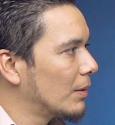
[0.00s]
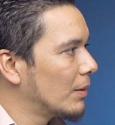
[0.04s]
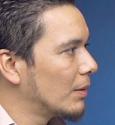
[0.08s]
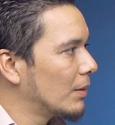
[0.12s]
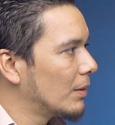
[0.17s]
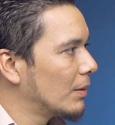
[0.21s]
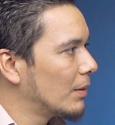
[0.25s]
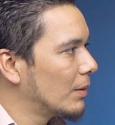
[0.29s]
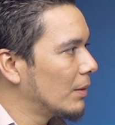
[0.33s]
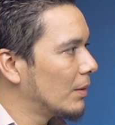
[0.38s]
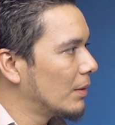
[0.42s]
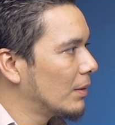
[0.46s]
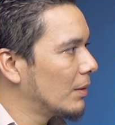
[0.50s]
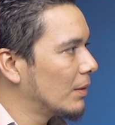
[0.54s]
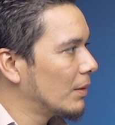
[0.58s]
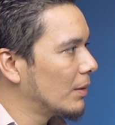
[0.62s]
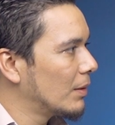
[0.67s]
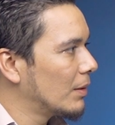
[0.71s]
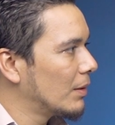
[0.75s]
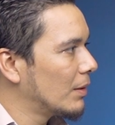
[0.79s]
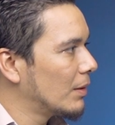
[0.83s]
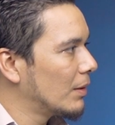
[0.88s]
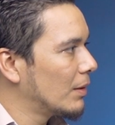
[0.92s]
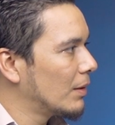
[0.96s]

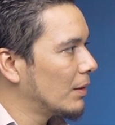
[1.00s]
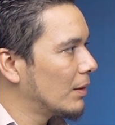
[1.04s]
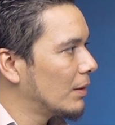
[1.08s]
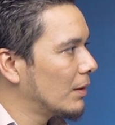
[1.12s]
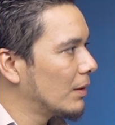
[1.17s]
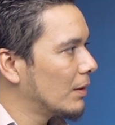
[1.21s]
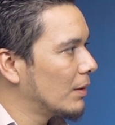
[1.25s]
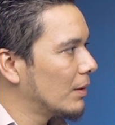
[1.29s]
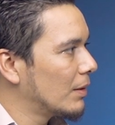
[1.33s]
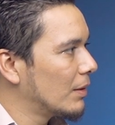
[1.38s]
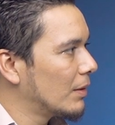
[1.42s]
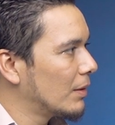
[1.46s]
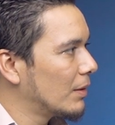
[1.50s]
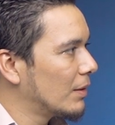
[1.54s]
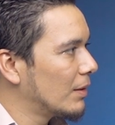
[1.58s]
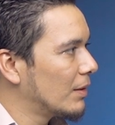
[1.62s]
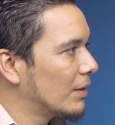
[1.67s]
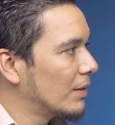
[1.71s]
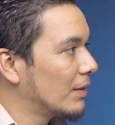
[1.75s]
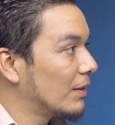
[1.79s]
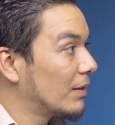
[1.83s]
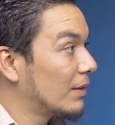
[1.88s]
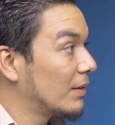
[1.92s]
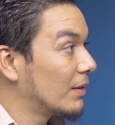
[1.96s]

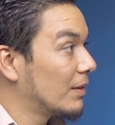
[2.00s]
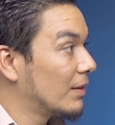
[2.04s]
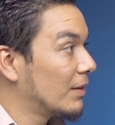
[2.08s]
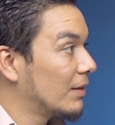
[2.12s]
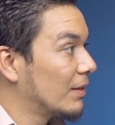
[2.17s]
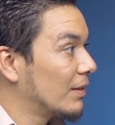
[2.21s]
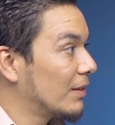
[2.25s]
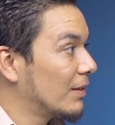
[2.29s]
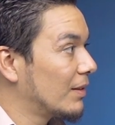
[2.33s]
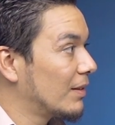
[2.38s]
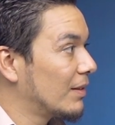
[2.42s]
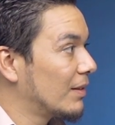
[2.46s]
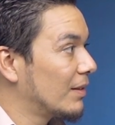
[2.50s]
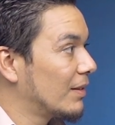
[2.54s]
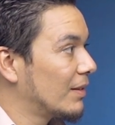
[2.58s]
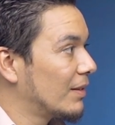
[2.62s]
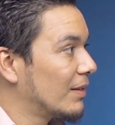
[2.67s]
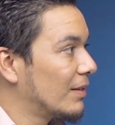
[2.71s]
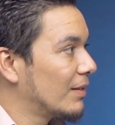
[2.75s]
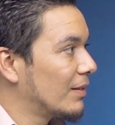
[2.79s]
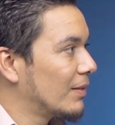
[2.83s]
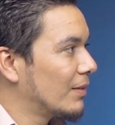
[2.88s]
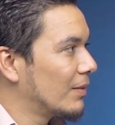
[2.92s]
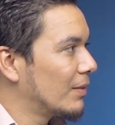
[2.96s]

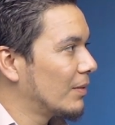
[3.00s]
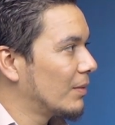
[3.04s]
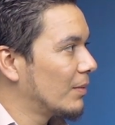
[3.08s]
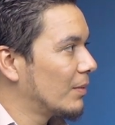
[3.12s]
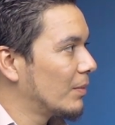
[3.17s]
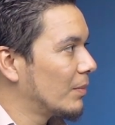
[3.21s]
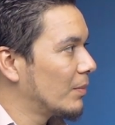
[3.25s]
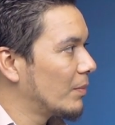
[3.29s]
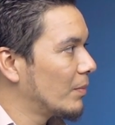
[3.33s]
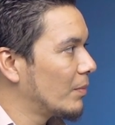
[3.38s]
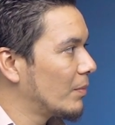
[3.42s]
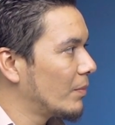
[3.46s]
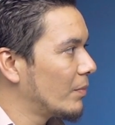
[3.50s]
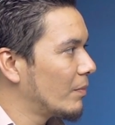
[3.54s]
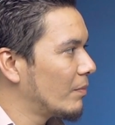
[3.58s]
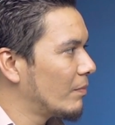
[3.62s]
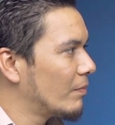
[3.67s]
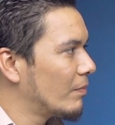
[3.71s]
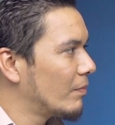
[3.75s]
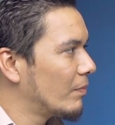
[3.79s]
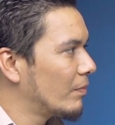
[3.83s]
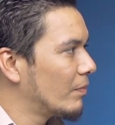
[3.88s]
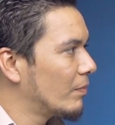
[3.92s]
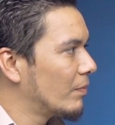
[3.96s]

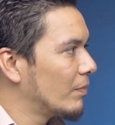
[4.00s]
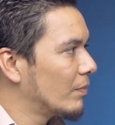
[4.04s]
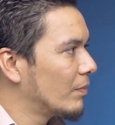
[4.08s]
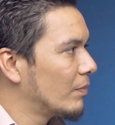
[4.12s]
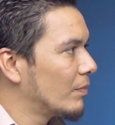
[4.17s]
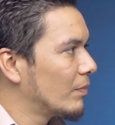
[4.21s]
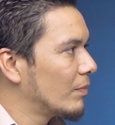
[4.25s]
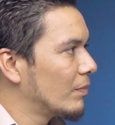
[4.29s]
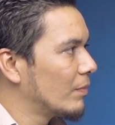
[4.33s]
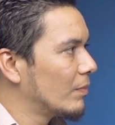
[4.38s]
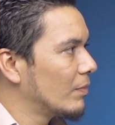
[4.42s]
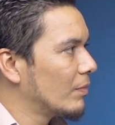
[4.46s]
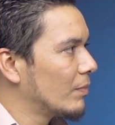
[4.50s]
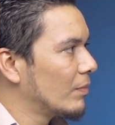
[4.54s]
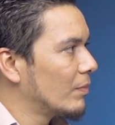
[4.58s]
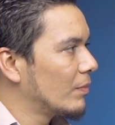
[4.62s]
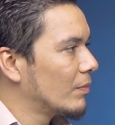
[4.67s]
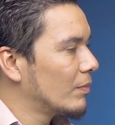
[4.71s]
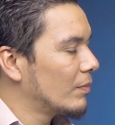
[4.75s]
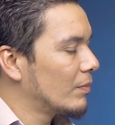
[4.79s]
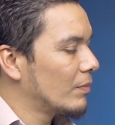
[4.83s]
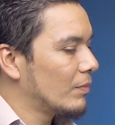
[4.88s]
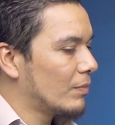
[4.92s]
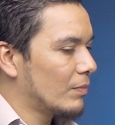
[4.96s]

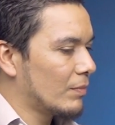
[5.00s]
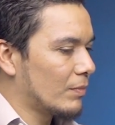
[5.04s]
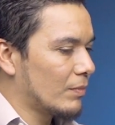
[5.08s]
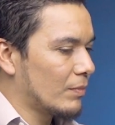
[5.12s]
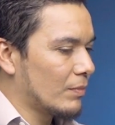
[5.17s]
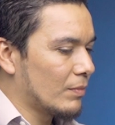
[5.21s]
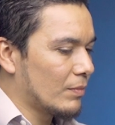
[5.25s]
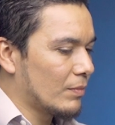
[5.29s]
(silent)